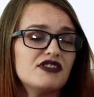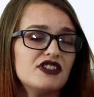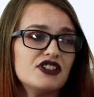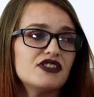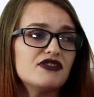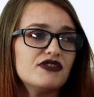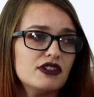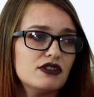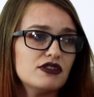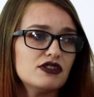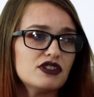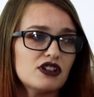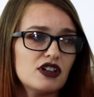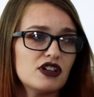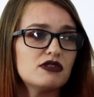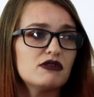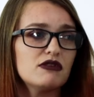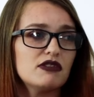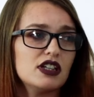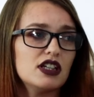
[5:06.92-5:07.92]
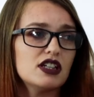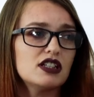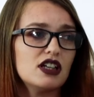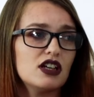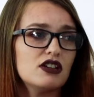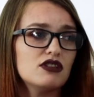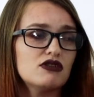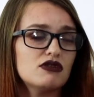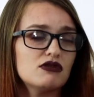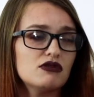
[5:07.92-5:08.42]
it just feels nice with the
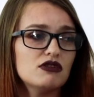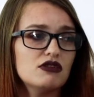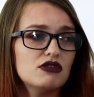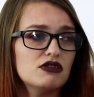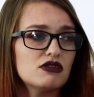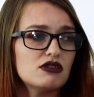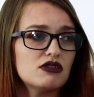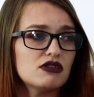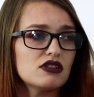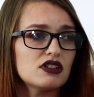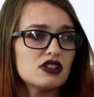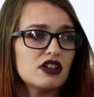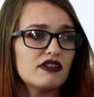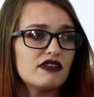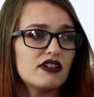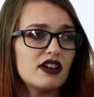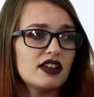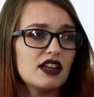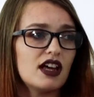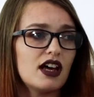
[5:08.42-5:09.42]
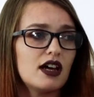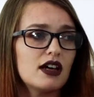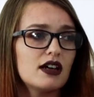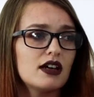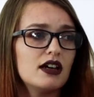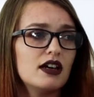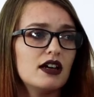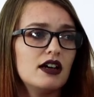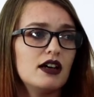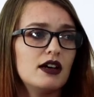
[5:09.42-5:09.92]
essential oils and stuff like
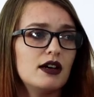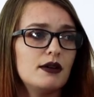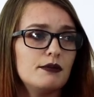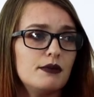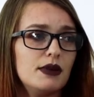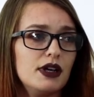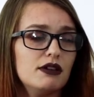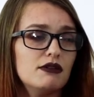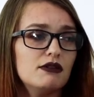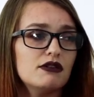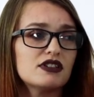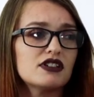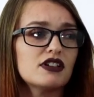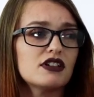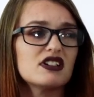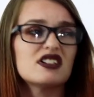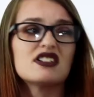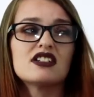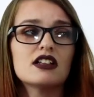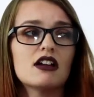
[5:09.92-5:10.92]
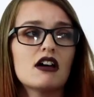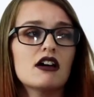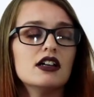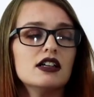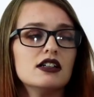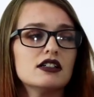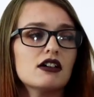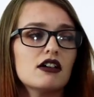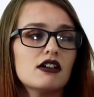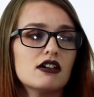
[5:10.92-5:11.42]
that. But it will so
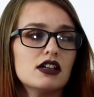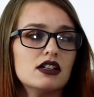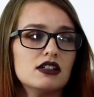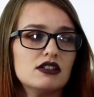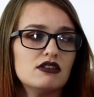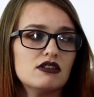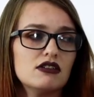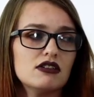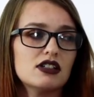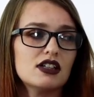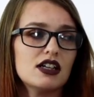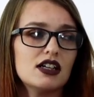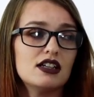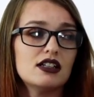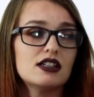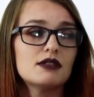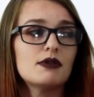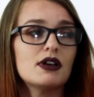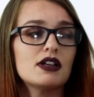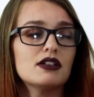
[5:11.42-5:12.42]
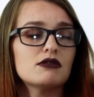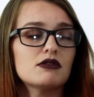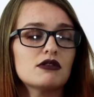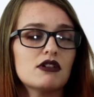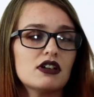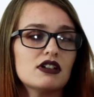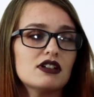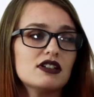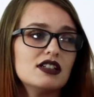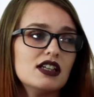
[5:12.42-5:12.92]
slightly soak into your skin. It depends
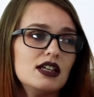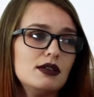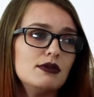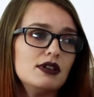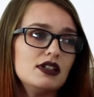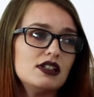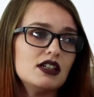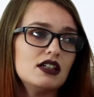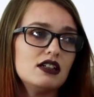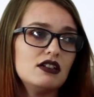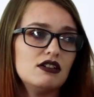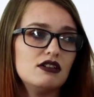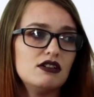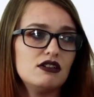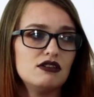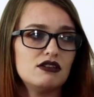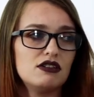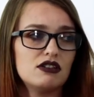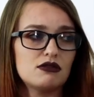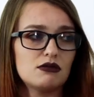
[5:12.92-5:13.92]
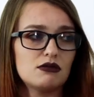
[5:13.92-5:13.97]
what kind of C B D you use